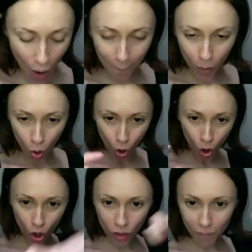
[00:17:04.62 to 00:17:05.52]
now
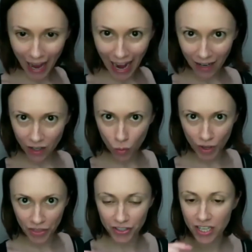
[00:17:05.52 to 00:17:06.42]
pull back
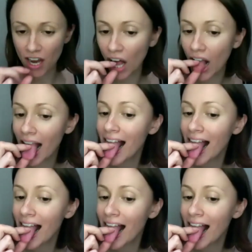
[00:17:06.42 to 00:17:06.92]
with your tongue.